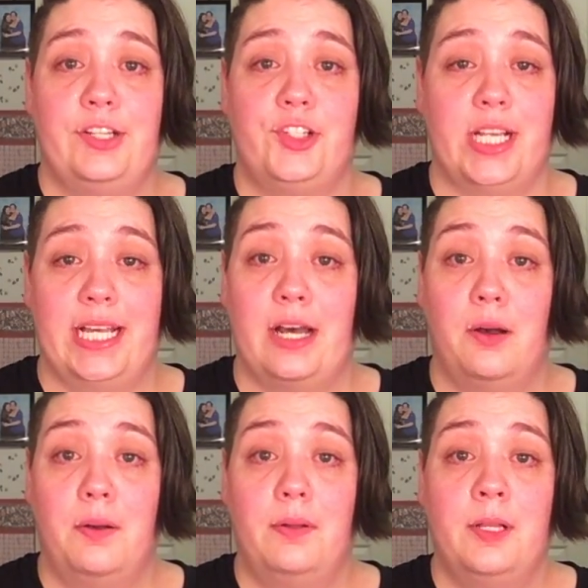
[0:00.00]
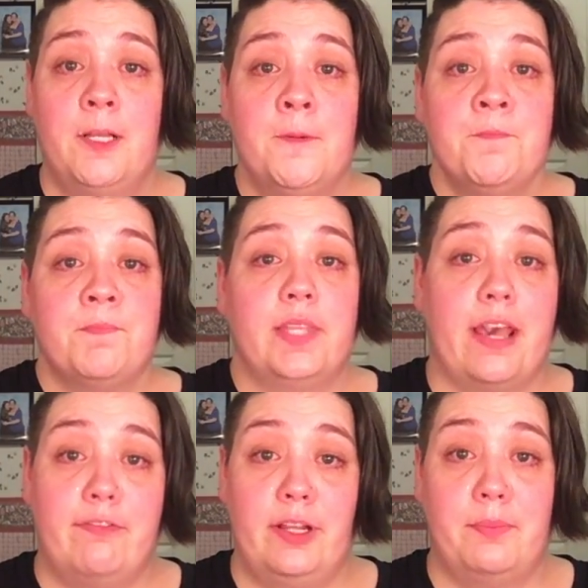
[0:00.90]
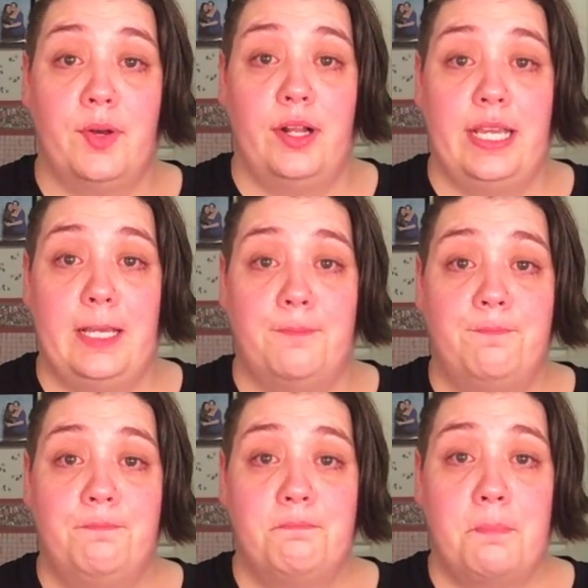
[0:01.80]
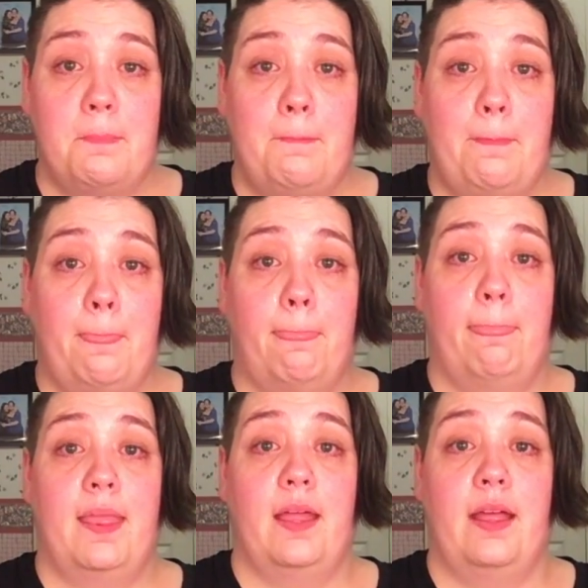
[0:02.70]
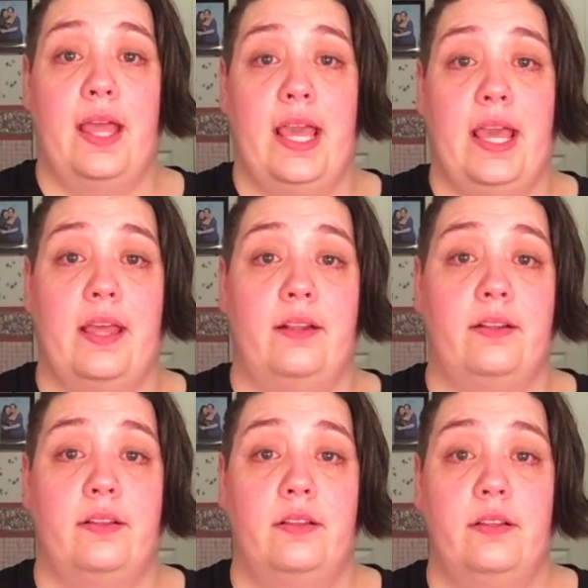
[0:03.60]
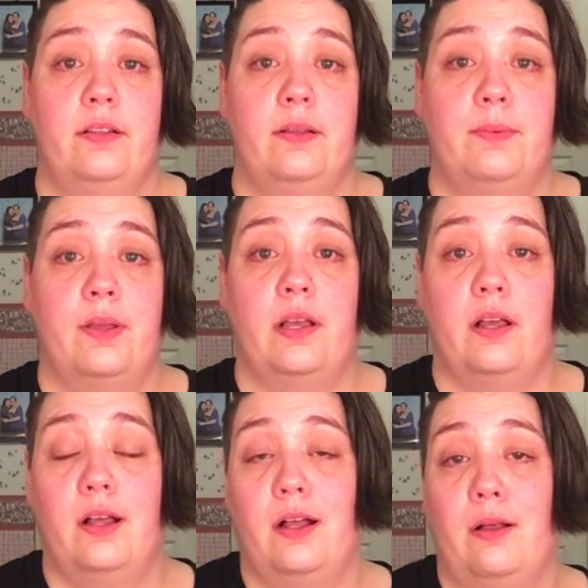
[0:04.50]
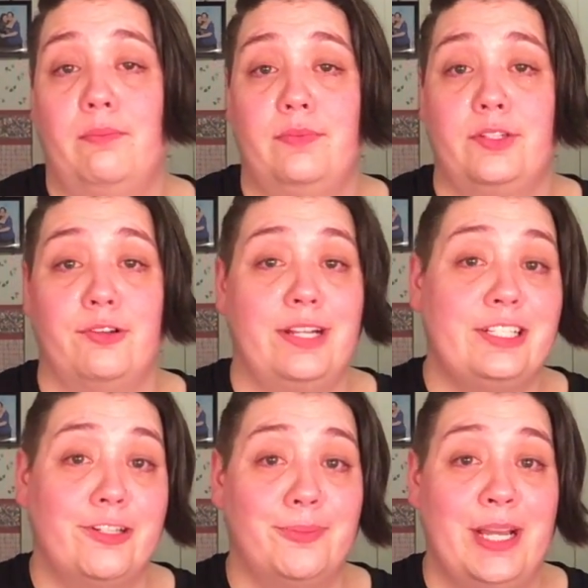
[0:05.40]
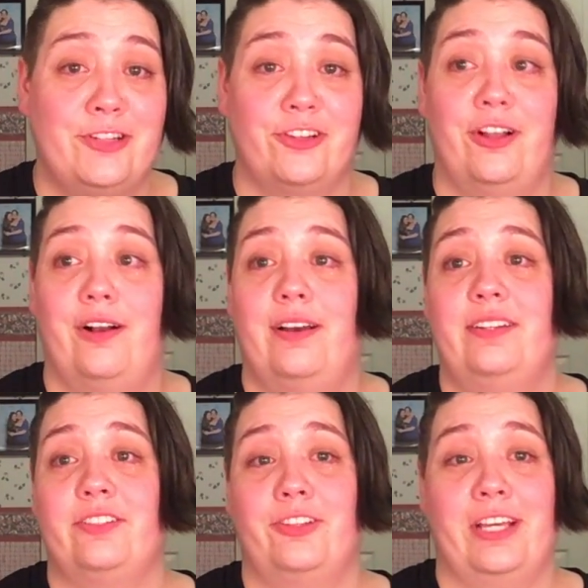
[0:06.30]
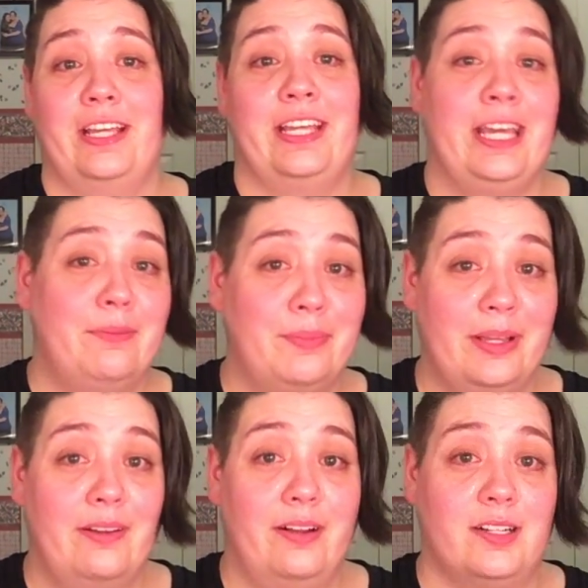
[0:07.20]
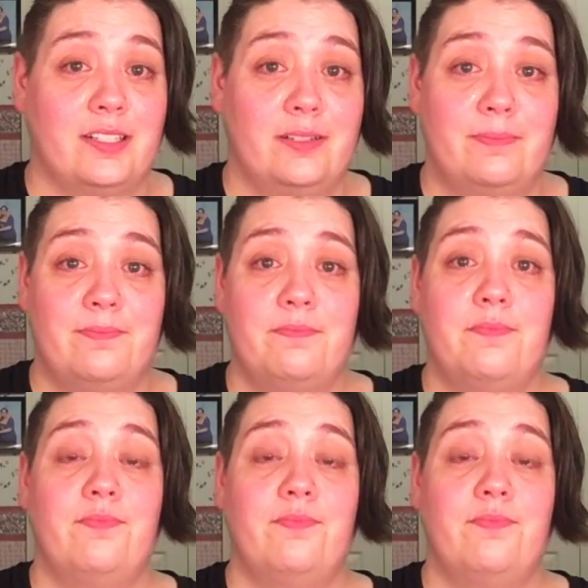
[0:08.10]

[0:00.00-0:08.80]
and check out Kevin and Bonnie, and donate to their Patreon so they can keep being awesome.